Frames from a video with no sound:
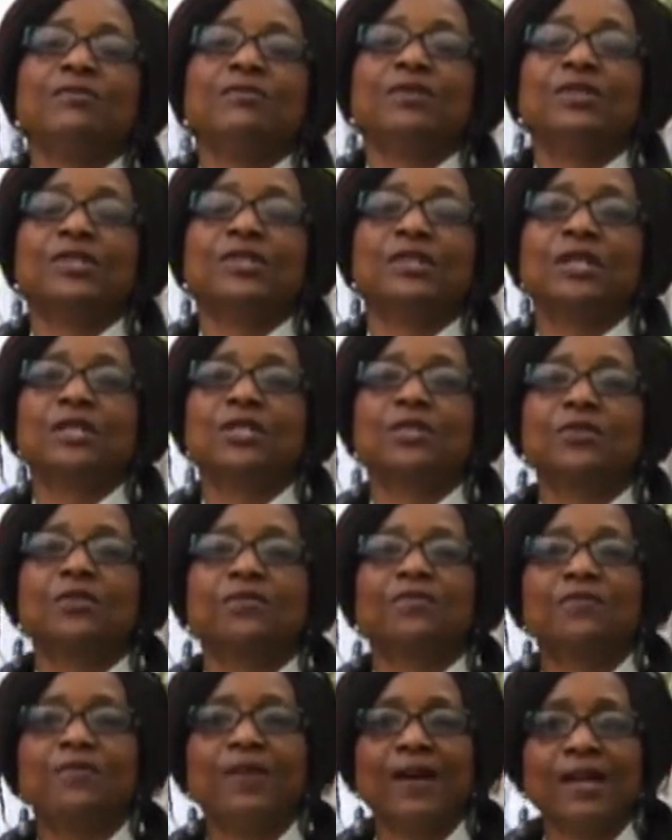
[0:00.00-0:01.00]
research to
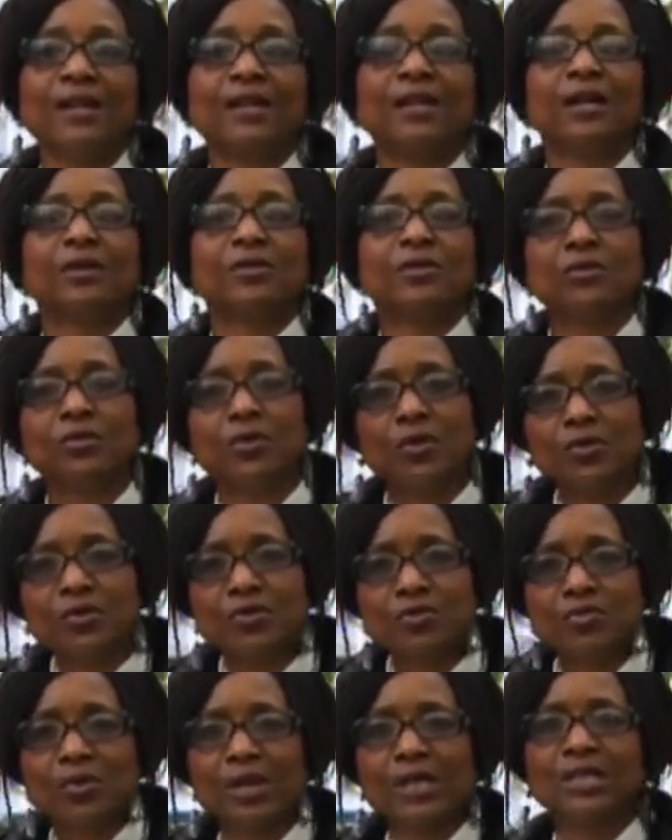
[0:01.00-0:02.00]
find out those
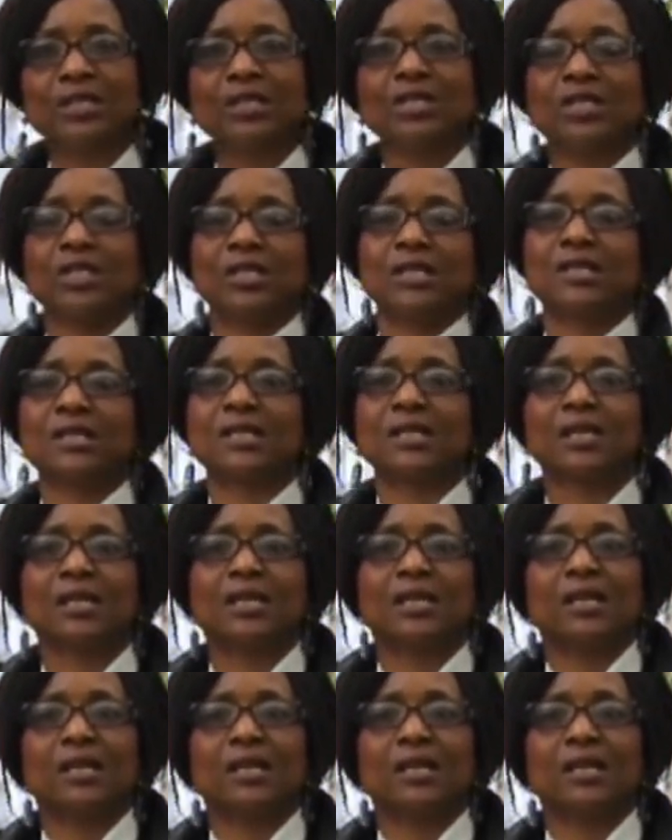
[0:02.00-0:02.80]
strategies